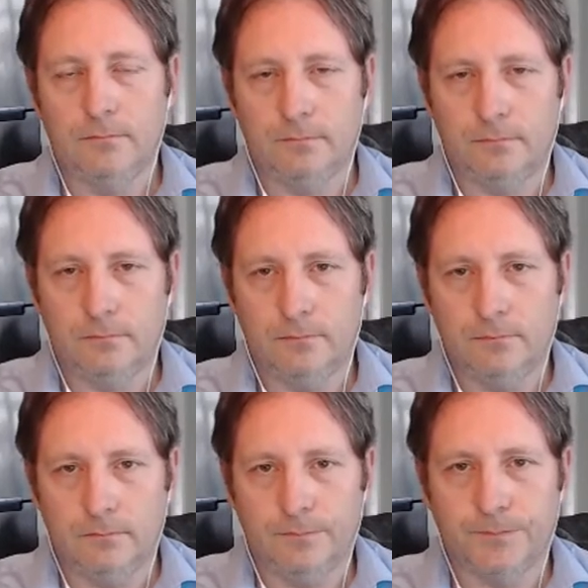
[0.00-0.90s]

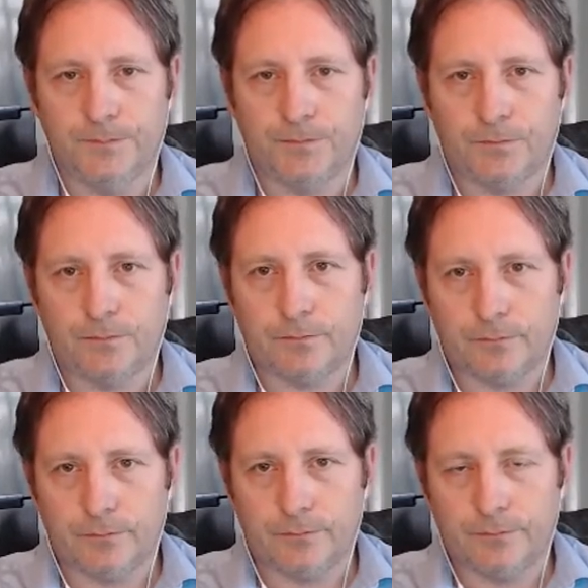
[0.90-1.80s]

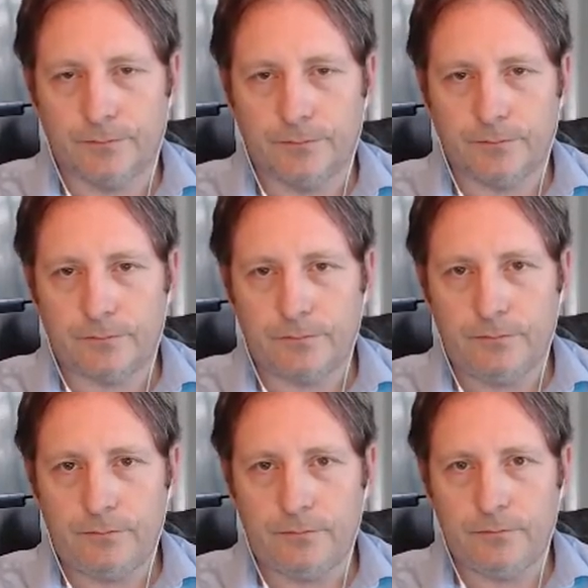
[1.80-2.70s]

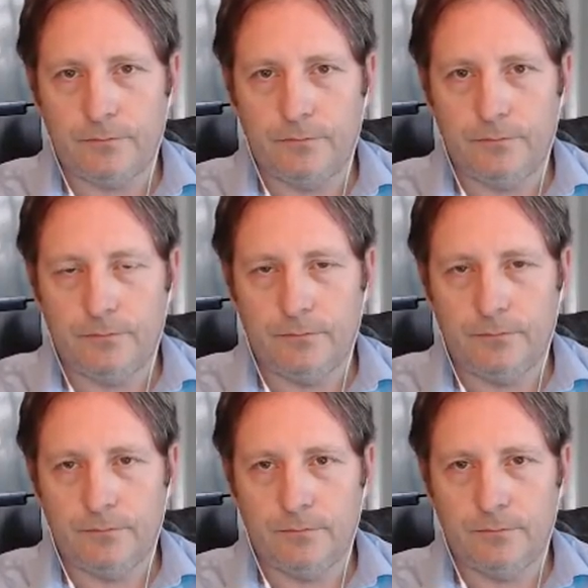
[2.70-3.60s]
[no speech]